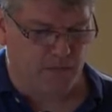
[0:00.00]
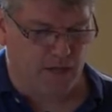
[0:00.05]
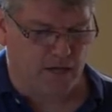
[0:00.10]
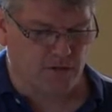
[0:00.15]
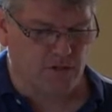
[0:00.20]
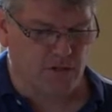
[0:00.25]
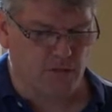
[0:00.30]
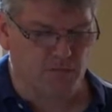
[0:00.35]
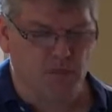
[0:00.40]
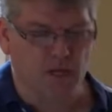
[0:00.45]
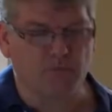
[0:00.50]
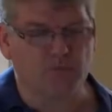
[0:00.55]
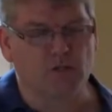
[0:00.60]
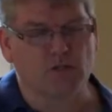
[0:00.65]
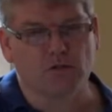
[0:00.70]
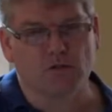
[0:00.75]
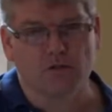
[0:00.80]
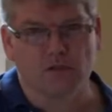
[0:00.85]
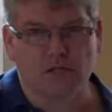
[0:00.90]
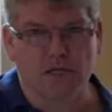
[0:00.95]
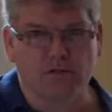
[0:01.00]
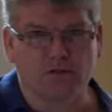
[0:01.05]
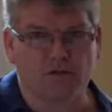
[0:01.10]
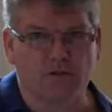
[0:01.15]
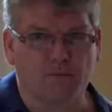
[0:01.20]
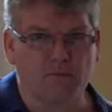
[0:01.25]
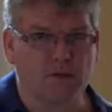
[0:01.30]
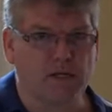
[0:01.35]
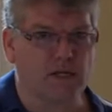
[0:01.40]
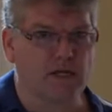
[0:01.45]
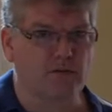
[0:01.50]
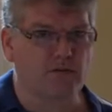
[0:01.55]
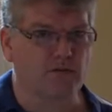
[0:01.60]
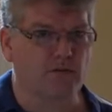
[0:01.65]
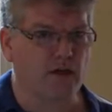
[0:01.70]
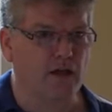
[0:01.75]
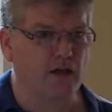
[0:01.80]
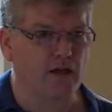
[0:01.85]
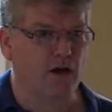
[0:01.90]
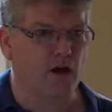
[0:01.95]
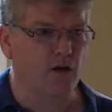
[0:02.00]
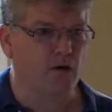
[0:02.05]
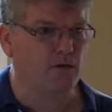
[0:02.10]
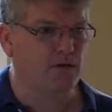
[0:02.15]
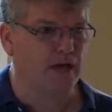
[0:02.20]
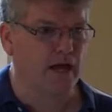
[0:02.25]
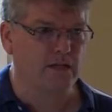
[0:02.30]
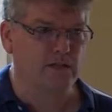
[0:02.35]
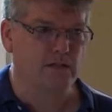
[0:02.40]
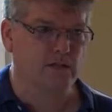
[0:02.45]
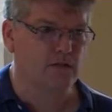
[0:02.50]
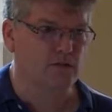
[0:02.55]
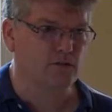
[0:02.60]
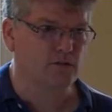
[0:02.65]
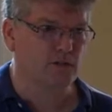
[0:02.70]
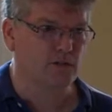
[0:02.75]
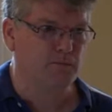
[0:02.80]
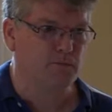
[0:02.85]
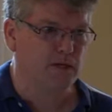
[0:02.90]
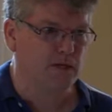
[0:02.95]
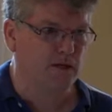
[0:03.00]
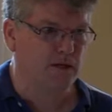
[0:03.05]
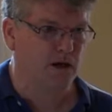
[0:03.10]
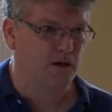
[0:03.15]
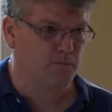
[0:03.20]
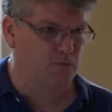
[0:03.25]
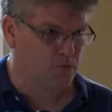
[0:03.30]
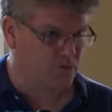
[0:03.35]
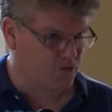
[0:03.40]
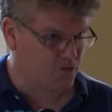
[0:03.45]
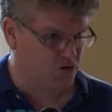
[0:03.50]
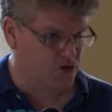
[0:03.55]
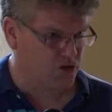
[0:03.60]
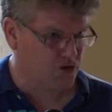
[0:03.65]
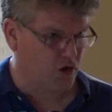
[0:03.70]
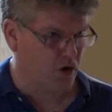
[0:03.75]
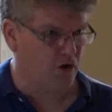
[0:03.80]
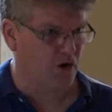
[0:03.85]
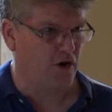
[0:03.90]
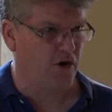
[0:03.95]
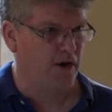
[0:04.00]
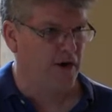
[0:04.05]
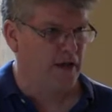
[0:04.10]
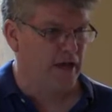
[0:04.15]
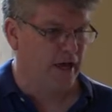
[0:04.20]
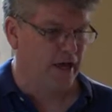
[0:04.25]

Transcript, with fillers: And sometimes you'll look at somebody and say, oh, that's an OTP couple for sure.